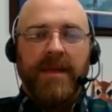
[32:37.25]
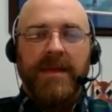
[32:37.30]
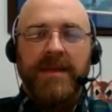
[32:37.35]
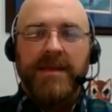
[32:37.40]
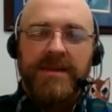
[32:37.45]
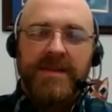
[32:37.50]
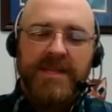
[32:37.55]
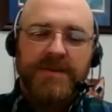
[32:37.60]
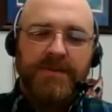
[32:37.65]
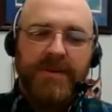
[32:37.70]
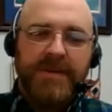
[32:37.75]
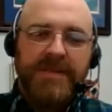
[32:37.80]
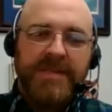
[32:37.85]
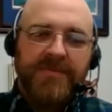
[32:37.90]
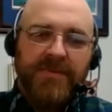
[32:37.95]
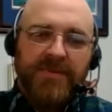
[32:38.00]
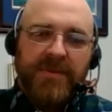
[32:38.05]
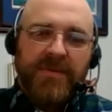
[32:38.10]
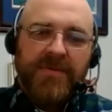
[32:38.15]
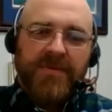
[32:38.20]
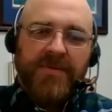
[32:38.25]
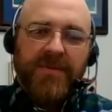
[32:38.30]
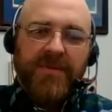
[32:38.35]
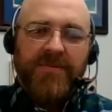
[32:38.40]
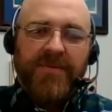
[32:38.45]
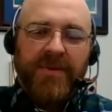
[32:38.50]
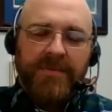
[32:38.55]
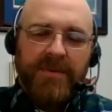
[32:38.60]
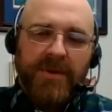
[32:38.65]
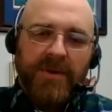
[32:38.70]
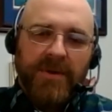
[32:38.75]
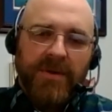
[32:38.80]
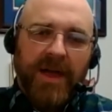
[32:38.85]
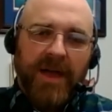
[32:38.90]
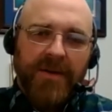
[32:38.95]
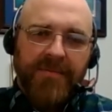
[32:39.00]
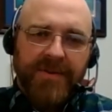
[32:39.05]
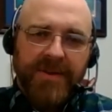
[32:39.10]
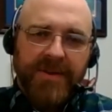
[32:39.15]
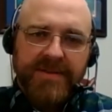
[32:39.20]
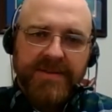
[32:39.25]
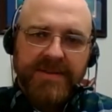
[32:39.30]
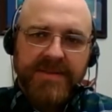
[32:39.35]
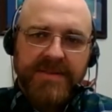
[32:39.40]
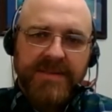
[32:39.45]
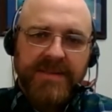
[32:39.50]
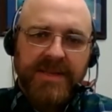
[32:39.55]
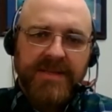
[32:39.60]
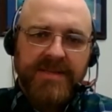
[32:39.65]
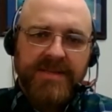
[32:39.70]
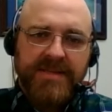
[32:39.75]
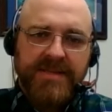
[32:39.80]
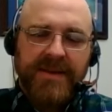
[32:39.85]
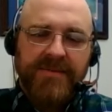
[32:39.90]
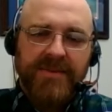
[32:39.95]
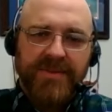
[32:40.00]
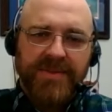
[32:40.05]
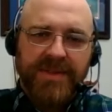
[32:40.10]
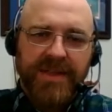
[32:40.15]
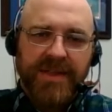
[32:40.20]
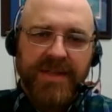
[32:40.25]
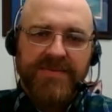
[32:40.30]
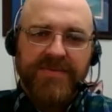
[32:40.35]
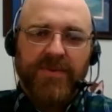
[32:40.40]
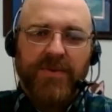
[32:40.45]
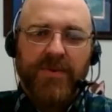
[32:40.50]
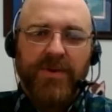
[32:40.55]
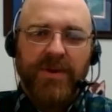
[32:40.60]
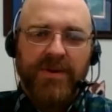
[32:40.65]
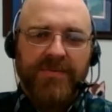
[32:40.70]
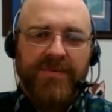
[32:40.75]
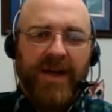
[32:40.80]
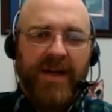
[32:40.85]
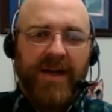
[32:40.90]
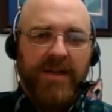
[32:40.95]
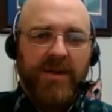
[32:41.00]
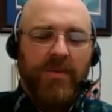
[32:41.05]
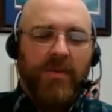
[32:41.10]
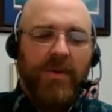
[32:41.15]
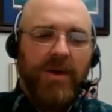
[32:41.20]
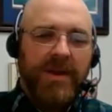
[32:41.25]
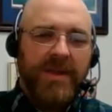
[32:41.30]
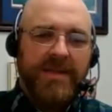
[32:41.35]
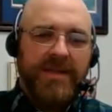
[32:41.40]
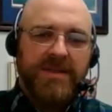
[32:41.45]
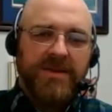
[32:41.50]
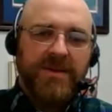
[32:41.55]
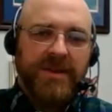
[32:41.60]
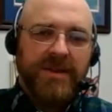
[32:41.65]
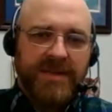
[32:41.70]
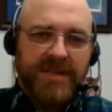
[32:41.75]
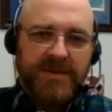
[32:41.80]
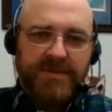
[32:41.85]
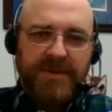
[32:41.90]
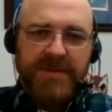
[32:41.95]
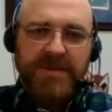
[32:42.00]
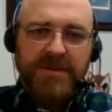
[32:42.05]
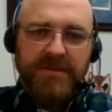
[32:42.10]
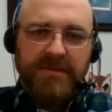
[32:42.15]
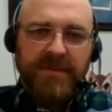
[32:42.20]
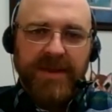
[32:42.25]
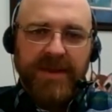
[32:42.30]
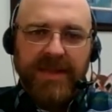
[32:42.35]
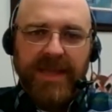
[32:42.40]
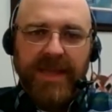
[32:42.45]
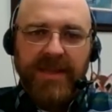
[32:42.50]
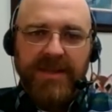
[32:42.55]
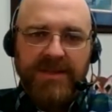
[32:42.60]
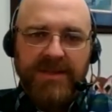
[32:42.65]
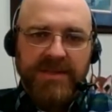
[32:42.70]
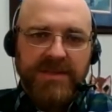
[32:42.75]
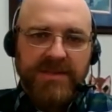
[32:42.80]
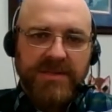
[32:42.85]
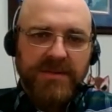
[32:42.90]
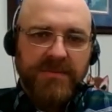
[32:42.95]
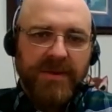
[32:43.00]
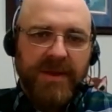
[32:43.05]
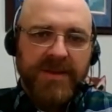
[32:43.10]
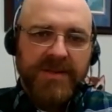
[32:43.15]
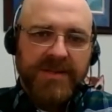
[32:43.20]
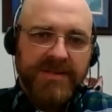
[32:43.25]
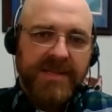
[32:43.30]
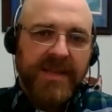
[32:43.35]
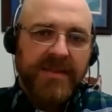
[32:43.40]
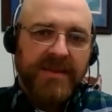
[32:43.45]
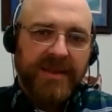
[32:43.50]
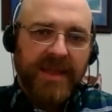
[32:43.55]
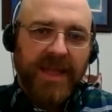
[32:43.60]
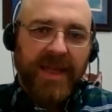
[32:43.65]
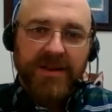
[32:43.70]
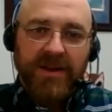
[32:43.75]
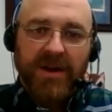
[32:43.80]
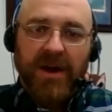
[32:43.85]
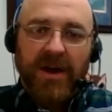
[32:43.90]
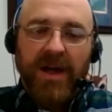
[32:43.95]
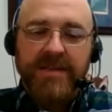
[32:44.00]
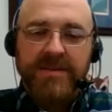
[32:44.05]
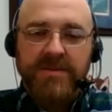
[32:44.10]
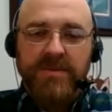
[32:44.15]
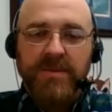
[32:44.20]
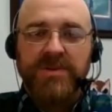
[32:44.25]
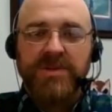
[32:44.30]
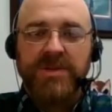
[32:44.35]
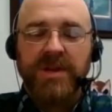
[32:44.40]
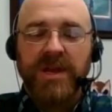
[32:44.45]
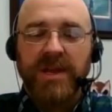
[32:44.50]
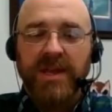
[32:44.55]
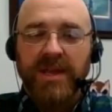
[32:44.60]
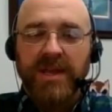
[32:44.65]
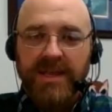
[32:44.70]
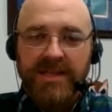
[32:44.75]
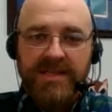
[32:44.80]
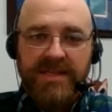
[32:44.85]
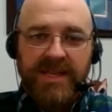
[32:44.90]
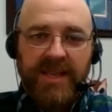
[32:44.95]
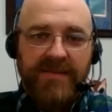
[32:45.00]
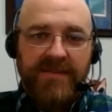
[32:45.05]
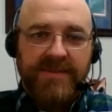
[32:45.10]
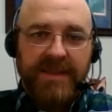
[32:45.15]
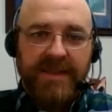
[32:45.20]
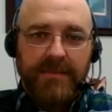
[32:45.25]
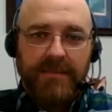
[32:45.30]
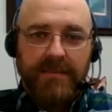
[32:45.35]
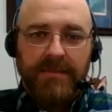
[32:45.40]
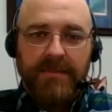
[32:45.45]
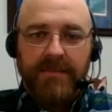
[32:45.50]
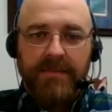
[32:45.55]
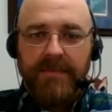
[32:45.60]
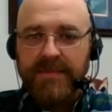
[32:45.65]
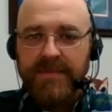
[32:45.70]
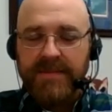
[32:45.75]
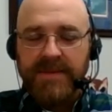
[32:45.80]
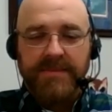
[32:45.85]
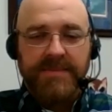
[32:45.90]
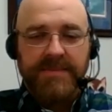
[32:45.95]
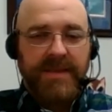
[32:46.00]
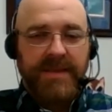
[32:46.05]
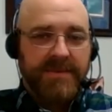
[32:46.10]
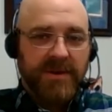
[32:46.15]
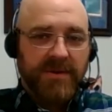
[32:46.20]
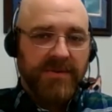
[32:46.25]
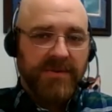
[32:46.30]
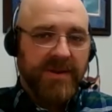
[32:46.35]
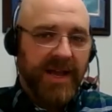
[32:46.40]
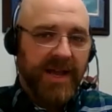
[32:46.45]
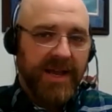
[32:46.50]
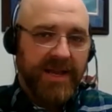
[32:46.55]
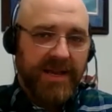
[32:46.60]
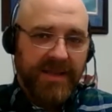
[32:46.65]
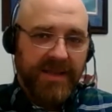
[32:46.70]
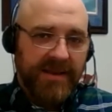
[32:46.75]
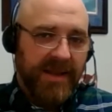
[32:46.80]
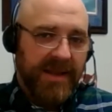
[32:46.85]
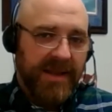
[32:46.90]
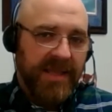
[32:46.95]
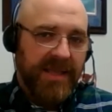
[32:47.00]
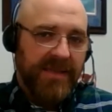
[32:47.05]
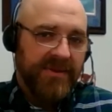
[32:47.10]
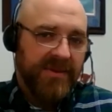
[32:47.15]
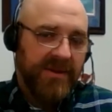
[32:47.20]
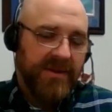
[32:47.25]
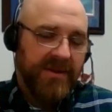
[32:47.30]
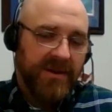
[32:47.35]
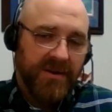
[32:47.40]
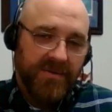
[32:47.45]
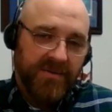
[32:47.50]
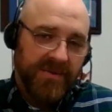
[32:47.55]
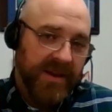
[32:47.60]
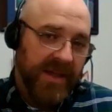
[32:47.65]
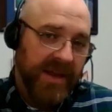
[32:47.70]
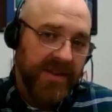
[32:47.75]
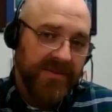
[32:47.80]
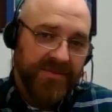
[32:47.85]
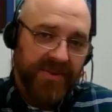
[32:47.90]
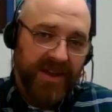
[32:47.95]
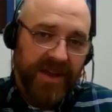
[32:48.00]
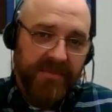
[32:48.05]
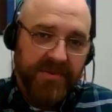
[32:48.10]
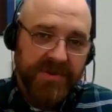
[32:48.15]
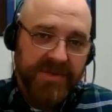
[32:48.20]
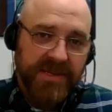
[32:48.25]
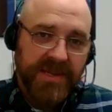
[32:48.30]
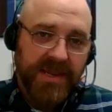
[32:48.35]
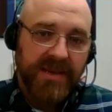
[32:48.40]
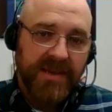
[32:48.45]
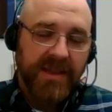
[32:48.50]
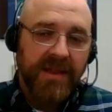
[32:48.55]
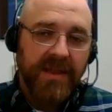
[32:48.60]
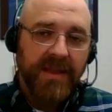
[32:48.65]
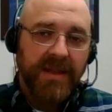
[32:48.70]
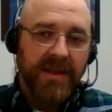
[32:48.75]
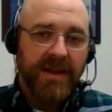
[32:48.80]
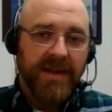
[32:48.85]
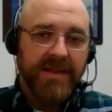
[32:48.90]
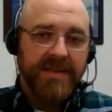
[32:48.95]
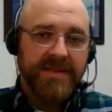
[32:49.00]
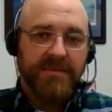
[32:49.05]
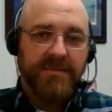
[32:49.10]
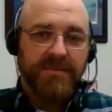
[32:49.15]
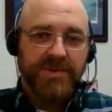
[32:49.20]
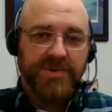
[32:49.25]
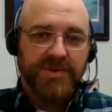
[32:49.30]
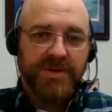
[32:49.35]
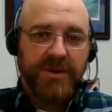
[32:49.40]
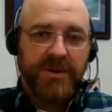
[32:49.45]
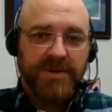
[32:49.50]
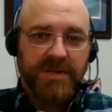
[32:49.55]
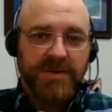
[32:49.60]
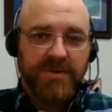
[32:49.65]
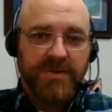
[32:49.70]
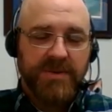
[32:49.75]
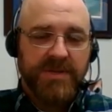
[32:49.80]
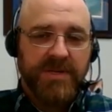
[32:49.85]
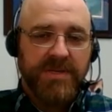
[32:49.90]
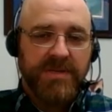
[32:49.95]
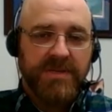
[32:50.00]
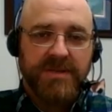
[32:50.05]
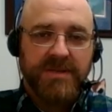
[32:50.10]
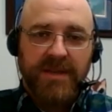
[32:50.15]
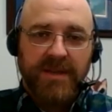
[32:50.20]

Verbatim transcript: Dispensing from your own office does several things for your value. One is you can dispense your medications to patients at cost, which saves them sometimes over 90, even over 95% on some prescriptions, which is